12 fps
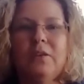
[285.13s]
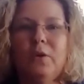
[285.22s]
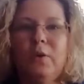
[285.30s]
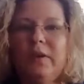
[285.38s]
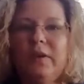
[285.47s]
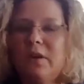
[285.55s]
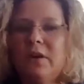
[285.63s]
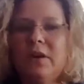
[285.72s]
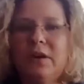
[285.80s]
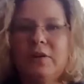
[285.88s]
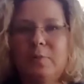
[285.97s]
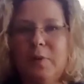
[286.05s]
So he
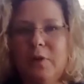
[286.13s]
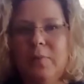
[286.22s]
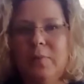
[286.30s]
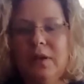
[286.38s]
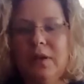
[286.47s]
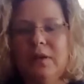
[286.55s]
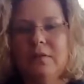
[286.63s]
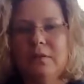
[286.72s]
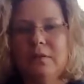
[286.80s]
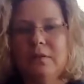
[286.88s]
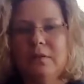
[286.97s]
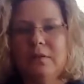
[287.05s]
started experimenting.
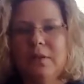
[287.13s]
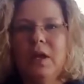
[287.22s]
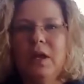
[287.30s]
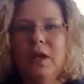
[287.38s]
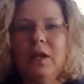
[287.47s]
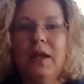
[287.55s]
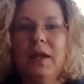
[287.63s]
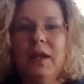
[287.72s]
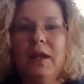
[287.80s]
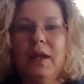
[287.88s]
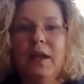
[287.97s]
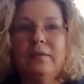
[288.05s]
So
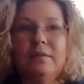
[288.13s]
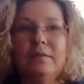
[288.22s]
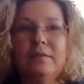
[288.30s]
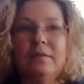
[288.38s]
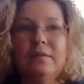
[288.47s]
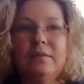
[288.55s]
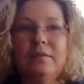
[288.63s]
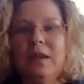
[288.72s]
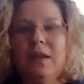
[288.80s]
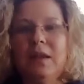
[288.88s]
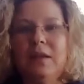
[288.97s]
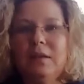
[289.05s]
let's
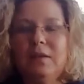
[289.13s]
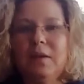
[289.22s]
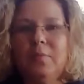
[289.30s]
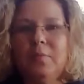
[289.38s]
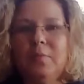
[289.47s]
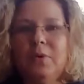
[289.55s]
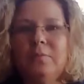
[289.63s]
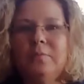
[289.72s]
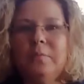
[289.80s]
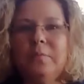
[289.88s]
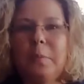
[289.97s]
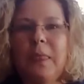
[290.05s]
say an easy
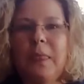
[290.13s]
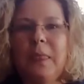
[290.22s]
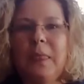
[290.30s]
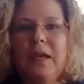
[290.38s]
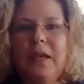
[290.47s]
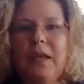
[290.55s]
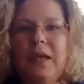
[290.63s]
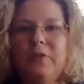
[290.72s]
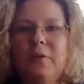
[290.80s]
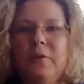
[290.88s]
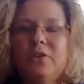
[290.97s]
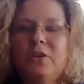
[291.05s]
example
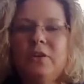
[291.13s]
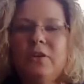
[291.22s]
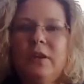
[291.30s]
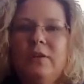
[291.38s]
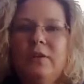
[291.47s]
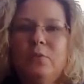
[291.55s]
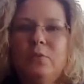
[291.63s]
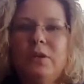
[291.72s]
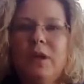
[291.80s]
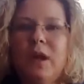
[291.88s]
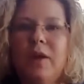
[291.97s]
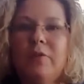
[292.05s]
is if a patient of
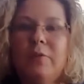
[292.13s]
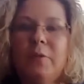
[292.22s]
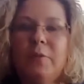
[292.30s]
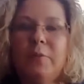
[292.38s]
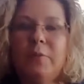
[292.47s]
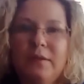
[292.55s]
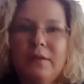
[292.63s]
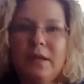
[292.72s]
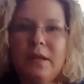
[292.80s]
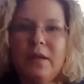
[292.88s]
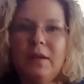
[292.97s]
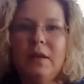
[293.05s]
his would die from a bee
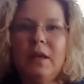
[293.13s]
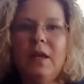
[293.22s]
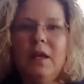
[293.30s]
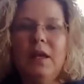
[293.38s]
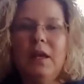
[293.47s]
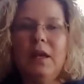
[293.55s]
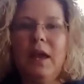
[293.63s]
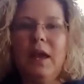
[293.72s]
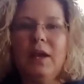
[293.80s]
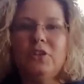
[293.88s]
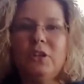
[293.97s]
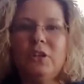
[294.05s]
sting, he
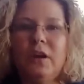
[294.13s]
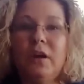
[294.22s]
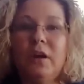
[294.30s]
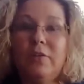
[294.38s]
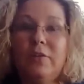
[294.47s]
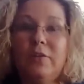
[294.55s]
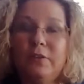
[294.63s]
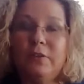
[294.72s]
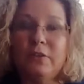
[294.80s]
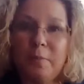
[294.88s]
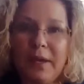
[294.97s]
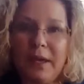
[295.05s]
actually caught a
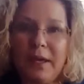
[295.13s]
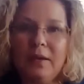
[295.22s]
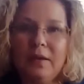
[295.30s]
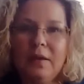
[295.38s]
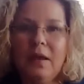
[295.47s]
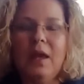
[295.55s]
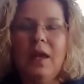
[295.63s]
physical bee